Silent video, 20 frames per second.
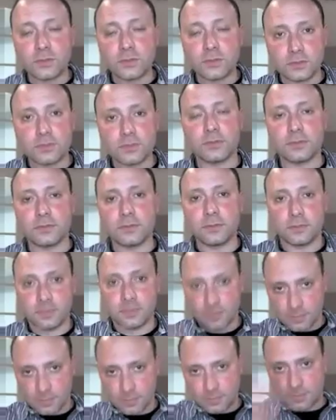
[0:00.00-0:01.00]

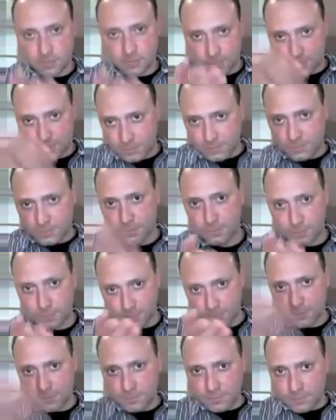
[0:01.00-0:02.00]

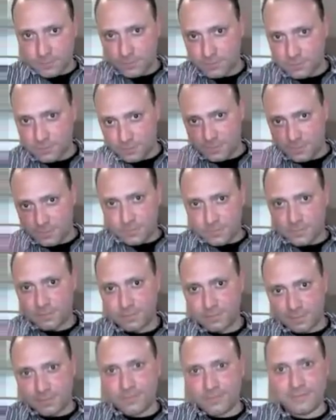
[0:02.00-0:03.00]

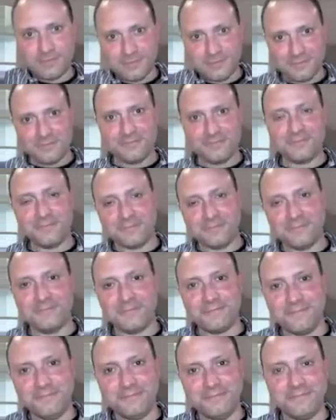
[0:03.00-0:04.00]

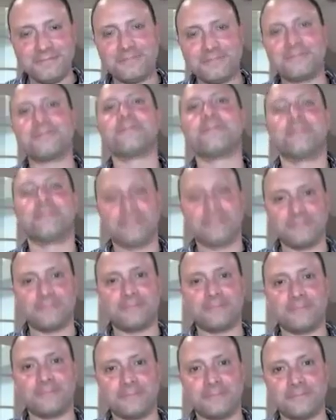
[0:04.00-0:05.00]

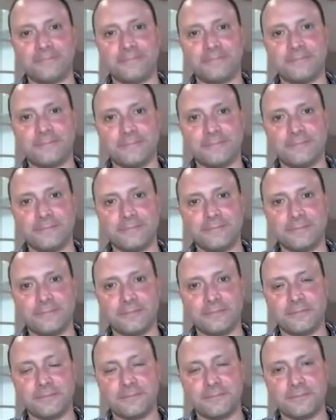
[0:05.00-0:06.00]

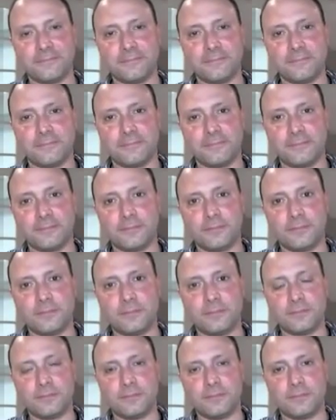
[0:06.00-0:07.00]

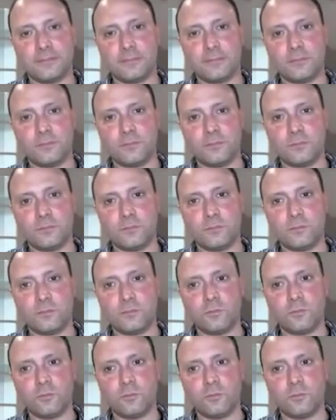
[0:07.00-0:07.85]
This person isn't speaking.